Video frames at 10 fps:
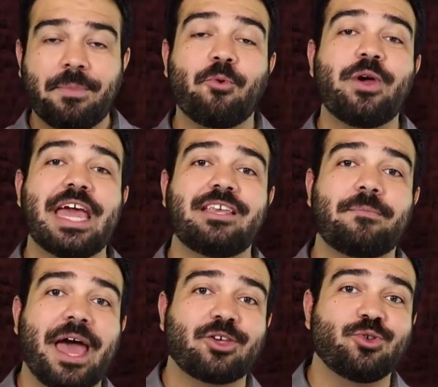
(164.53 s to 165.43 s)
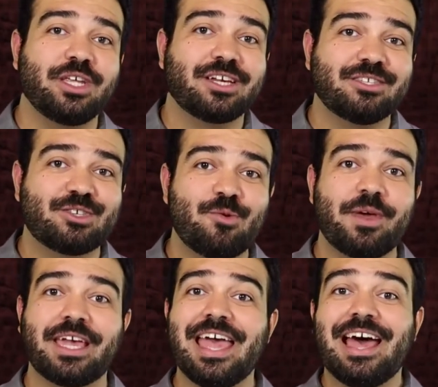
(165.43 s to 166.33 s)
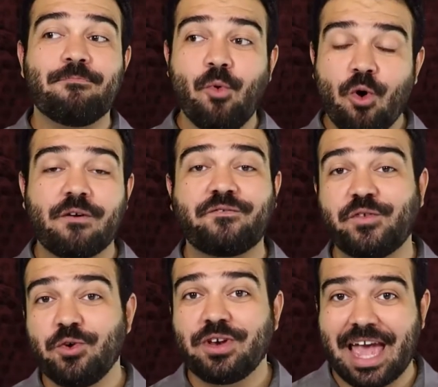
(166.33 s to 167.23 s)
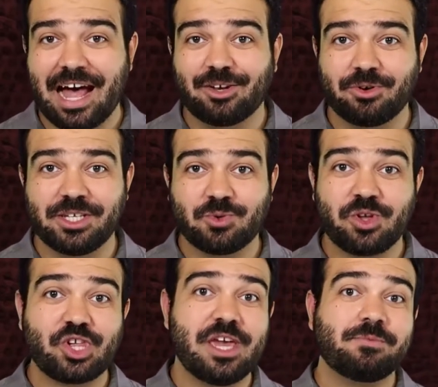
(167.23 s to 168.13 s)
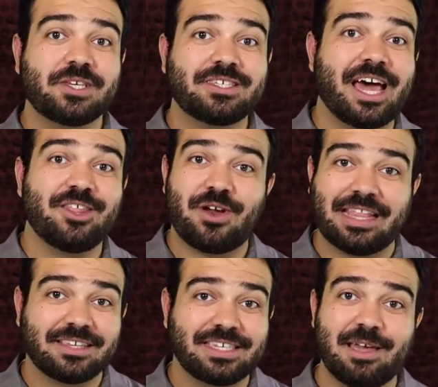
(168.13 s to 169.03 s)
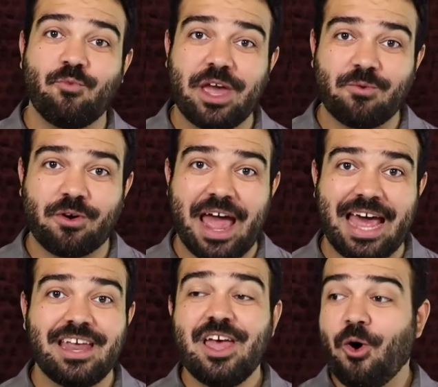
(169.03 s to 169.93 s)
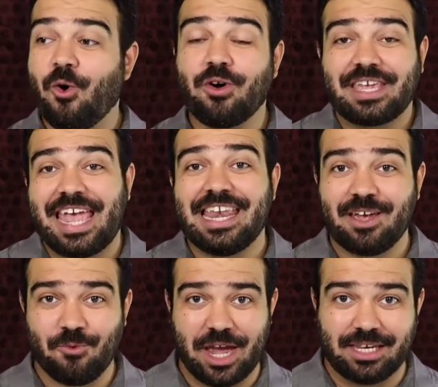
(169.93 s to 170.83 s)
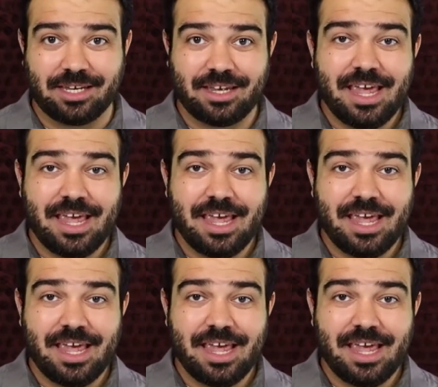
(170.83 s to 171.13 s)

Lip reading: but we end up actually consuming more food calories, which keeps us either at the same weight we're at or gaining weight.